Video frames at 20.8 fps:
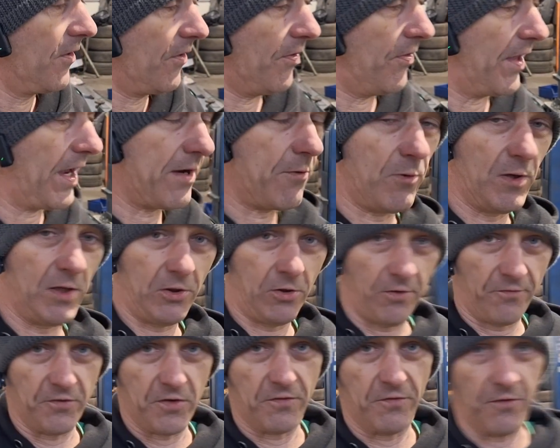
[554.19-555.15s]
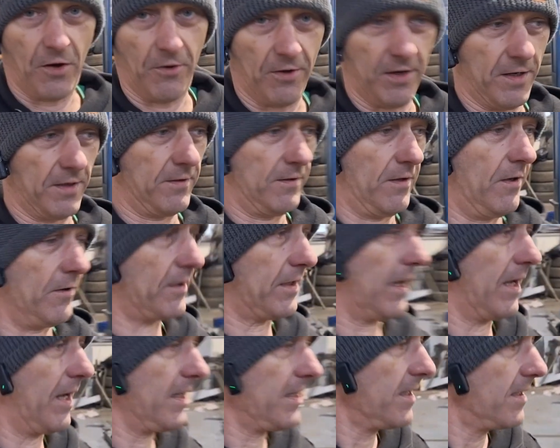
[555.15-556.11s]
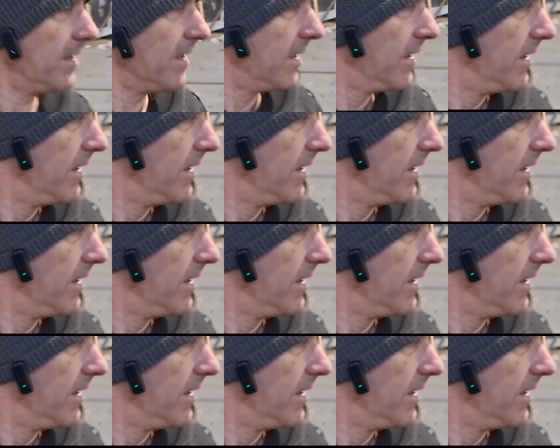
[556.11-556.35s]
They will love you for it, okay?